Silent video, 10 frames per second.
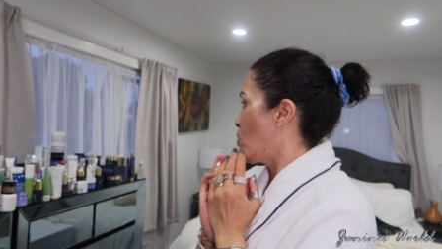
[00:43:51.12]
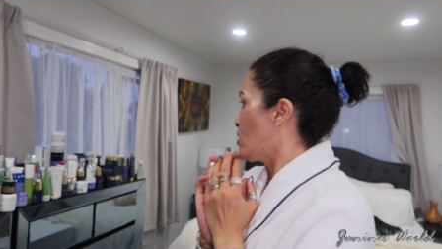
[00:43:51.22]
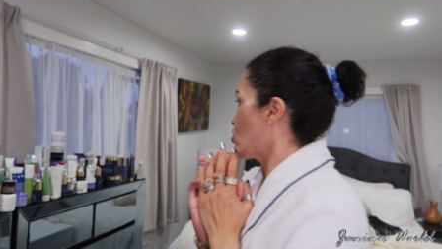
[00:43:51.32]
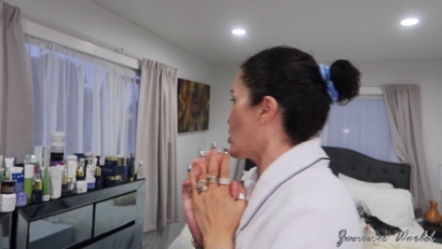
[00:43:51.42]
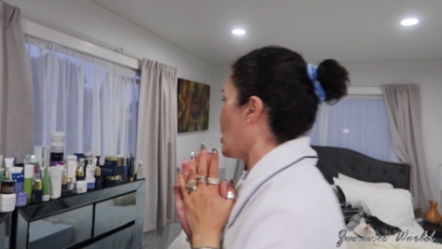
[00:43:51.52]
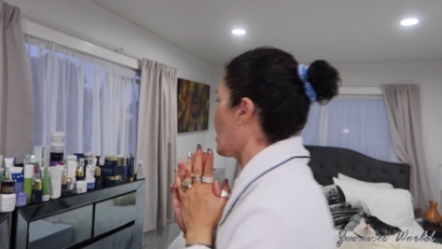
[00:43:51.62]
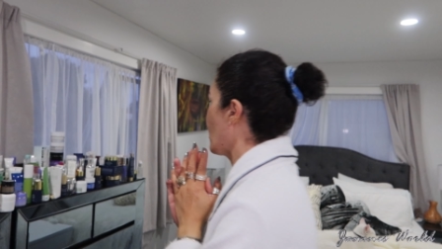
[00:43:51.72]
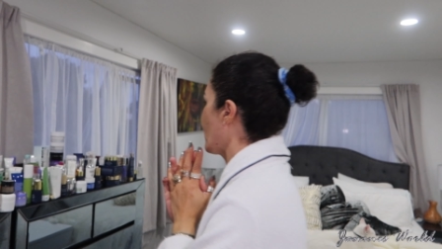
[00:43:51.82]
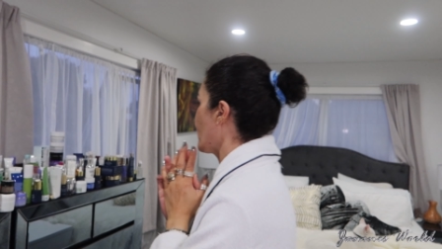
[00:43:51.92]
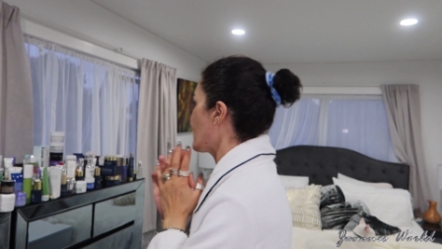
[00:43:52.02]
What shall I
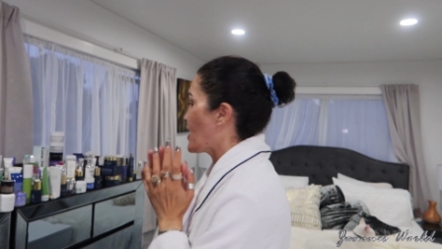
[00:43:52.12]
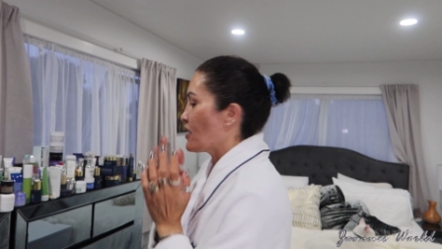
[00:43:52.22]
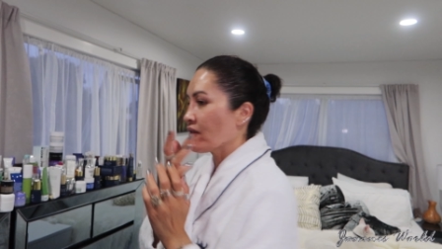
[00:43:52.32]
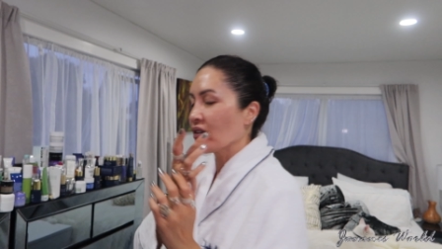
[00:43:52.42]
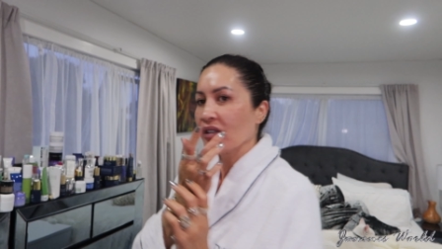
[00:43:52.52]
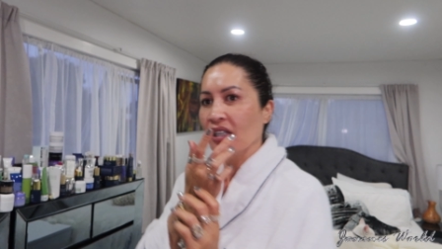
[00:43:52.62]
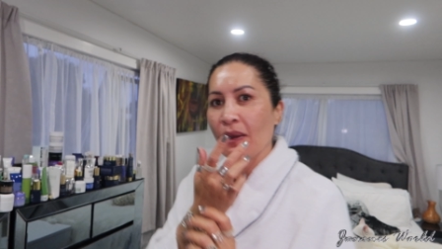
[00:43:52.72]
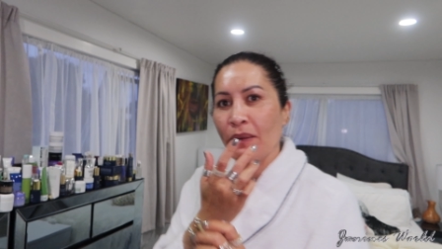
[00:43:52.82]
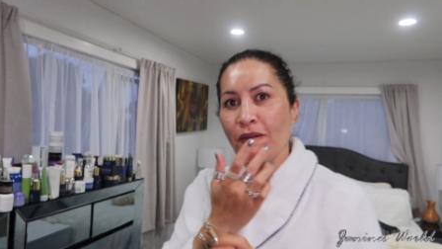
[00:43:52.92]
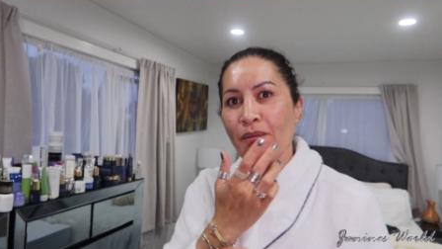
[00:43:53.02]
use? And I've got a
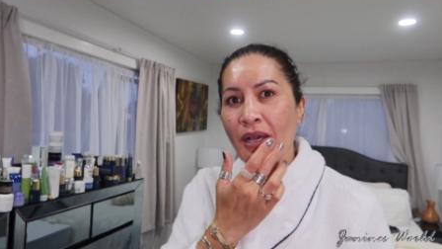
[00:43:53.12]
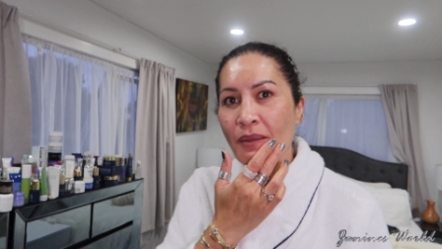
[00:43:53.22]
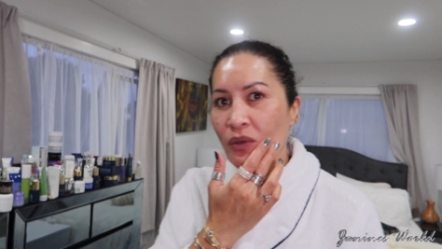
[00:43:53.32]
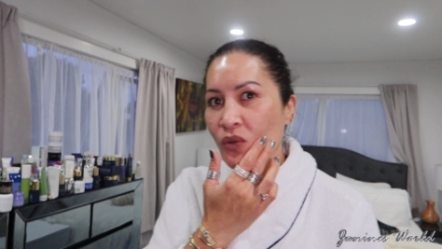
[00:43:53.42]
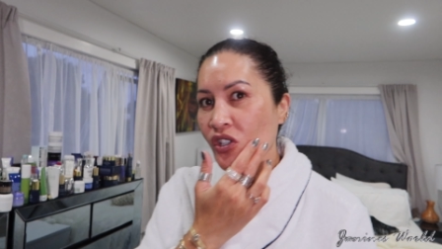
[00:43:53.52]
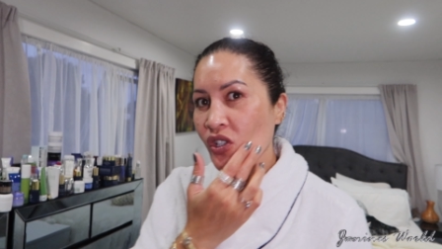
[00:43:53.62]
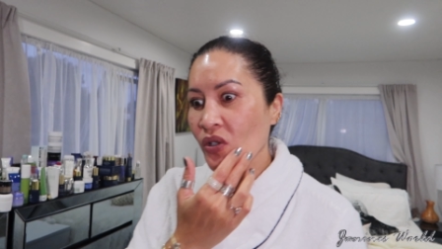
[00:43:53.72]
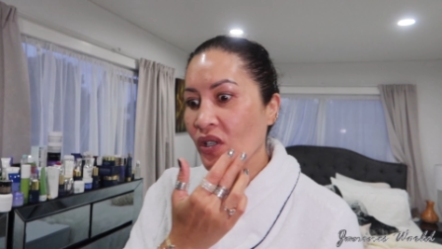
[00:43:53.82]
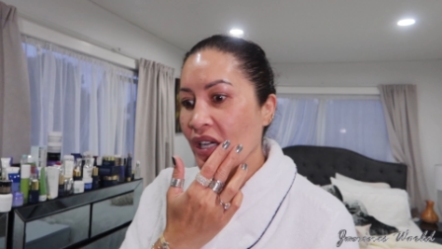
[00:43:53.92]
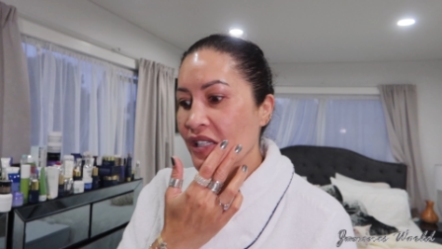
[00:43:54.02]
couple of pimples
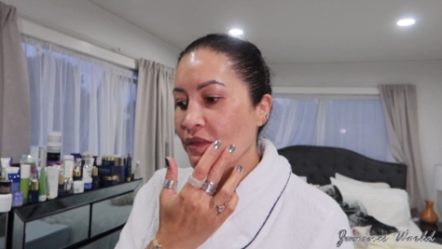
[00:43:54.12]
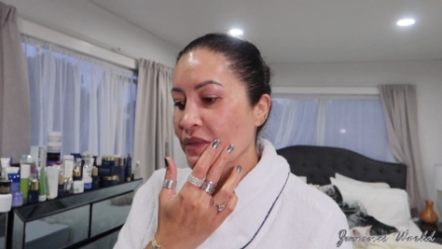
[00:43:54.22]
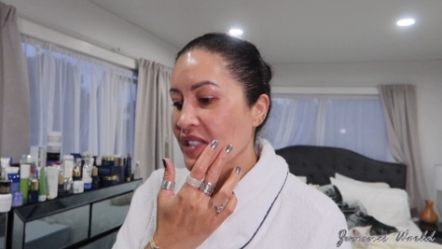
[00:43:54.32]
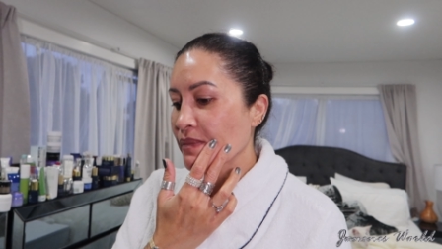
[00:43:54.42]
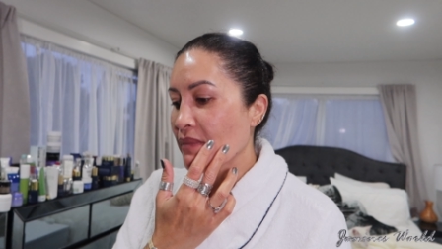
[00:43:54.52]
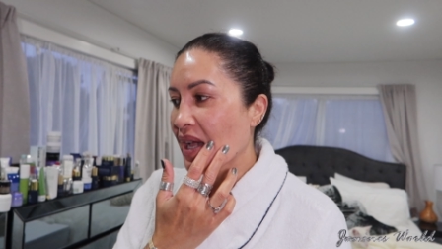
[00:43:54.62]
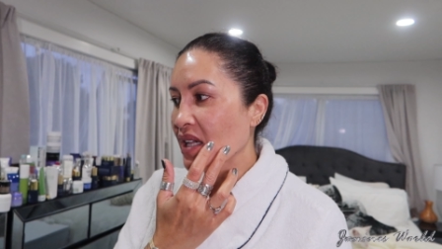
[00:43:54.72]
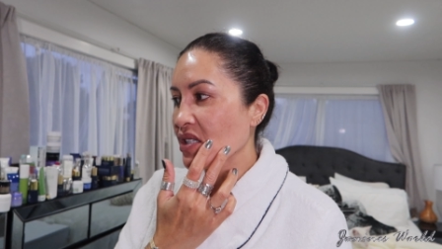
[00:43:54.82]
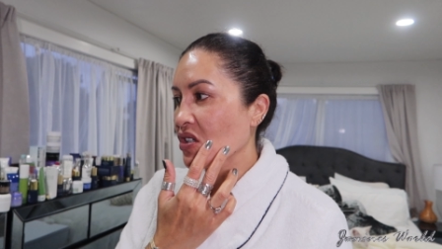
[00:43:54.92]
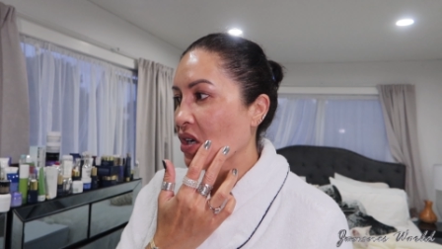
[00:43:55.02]
too, guys, from this
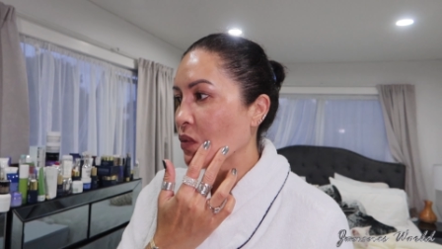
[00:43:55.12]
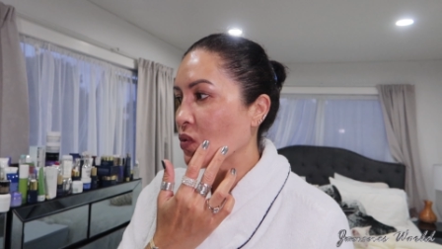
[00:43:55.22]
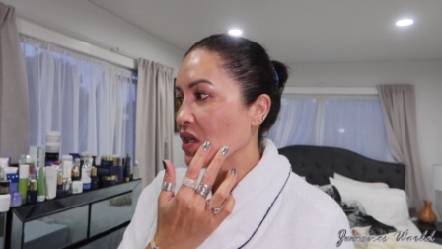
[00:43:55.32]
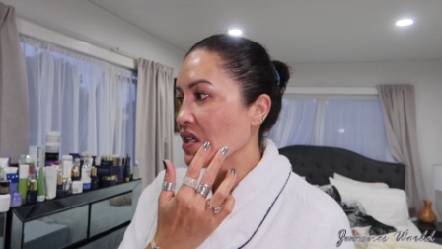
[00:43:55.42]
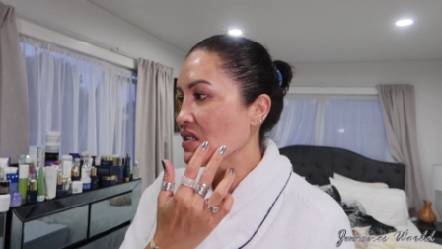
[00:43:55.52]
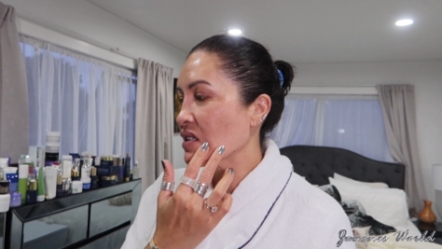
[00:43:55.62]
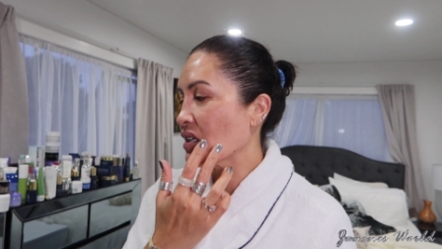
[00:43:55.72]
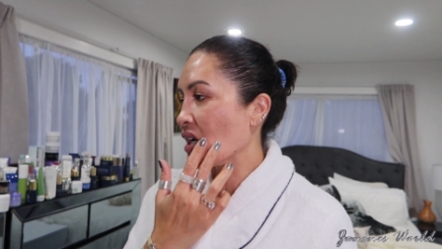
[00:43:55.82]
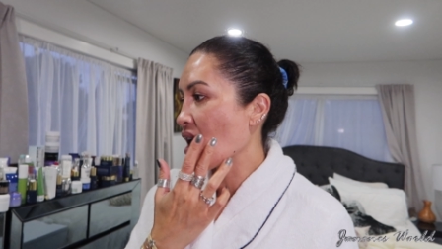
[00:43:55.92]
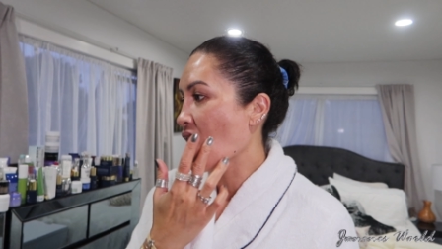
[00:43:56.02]
mask I wore
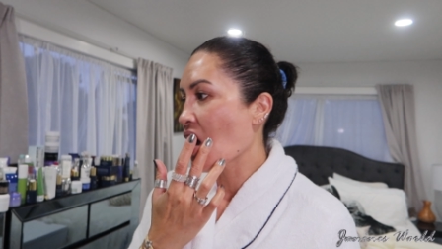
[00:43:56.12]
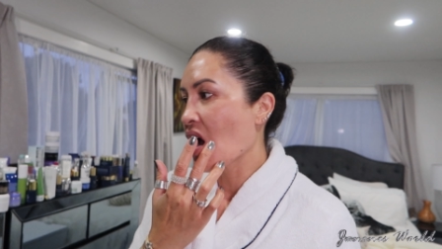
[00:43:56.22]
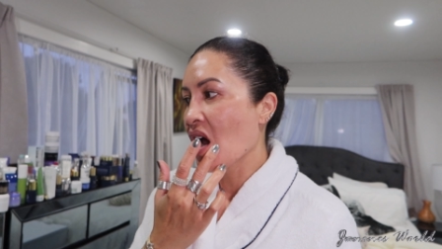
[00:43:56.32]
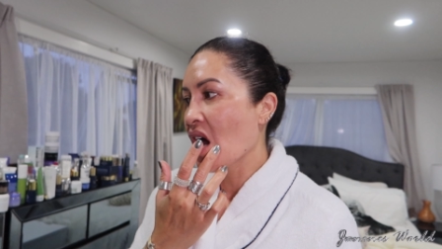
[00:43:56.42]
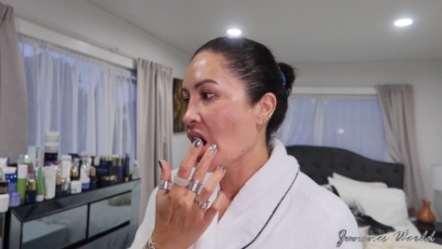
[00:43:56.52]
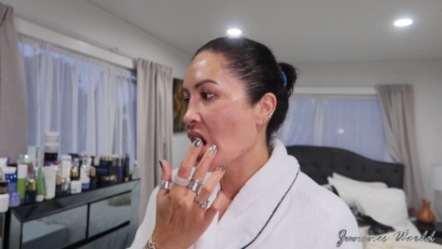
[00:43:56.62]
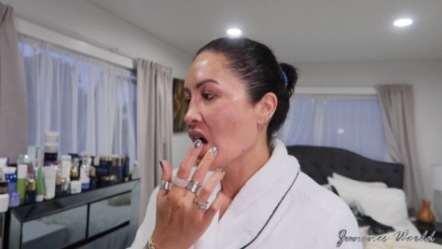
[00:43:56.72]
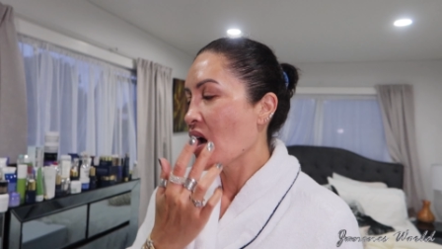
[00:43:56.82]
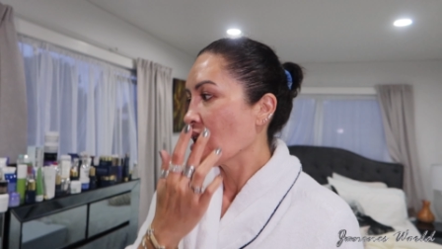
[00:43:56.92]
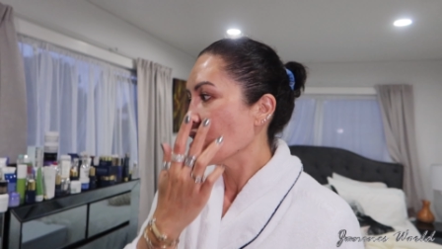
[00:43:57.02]
yesterday
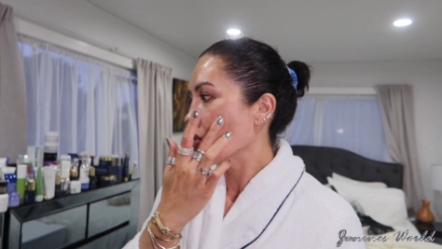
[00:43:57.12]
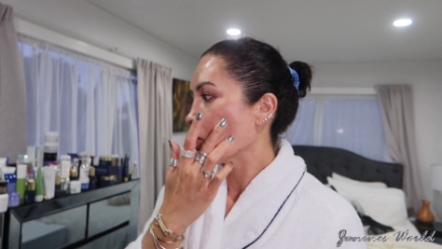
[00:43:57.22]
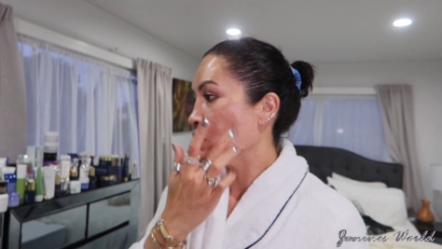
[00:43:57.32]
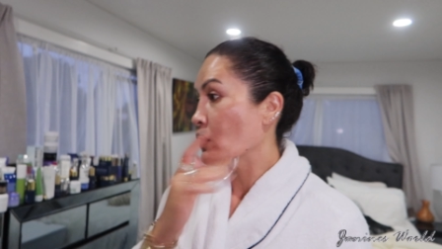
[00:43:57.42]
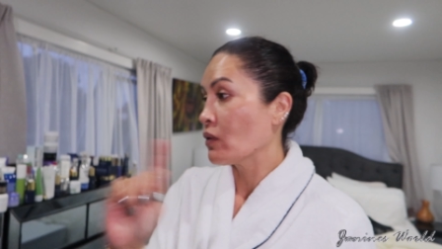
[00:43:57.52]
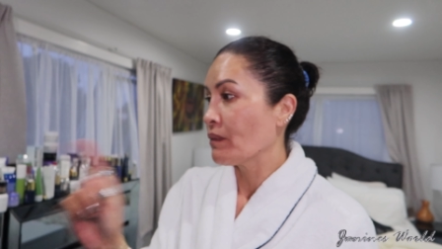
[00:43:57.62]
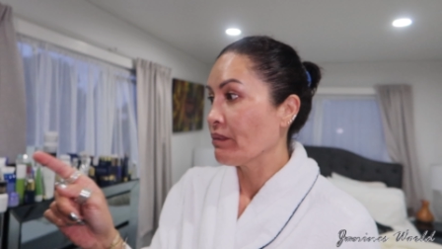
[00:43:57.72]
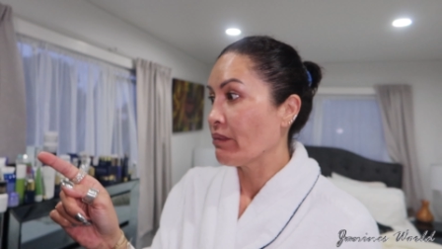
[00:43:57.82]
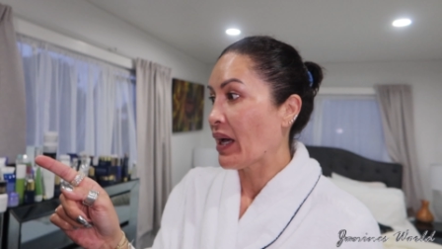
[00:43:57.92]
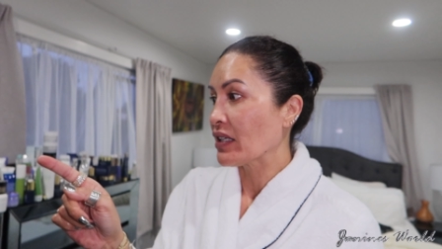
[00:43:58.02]
terrible.
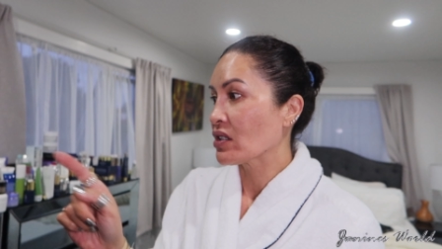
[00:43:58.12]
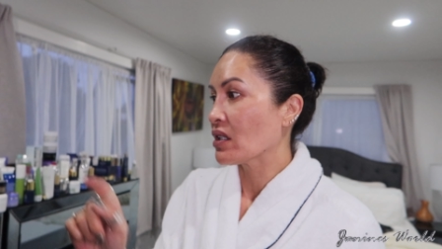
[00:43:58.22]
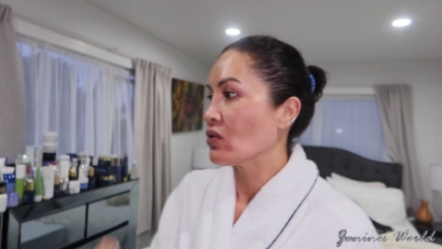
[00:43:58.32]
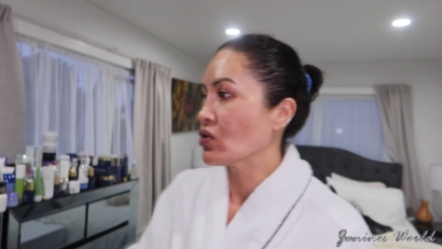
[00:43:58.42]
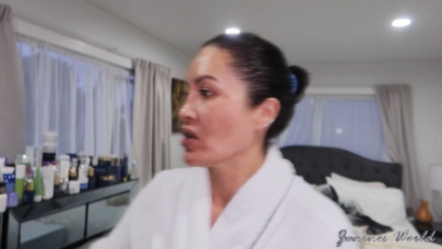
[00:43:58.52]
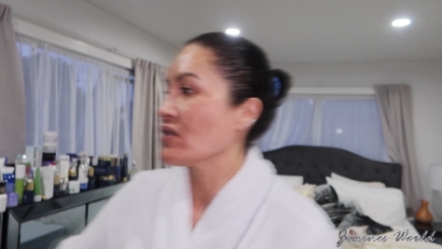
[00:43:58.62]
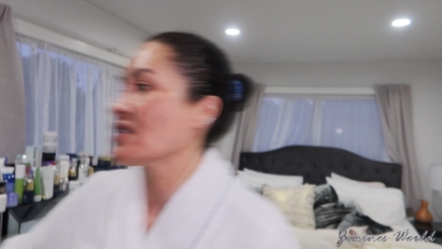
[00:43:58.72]
But I'll show you